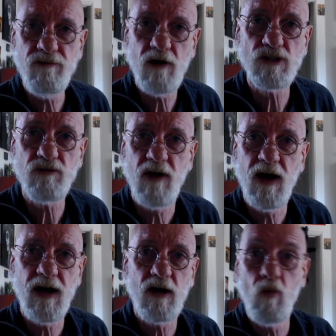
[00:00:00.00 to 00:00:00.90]
false
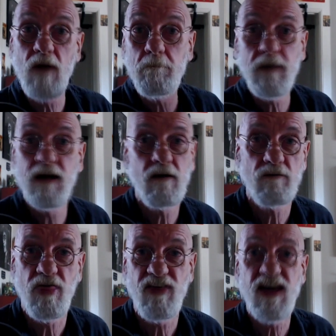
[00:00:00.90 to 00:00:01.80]
flag and one big
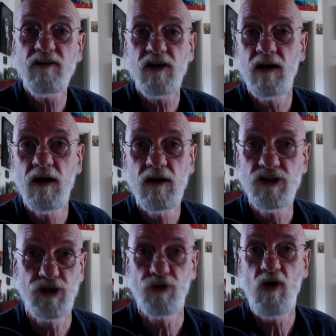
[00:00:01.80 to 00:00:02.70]
theatre
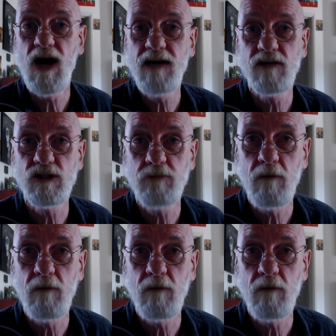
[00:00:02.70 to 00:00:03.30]
charade that's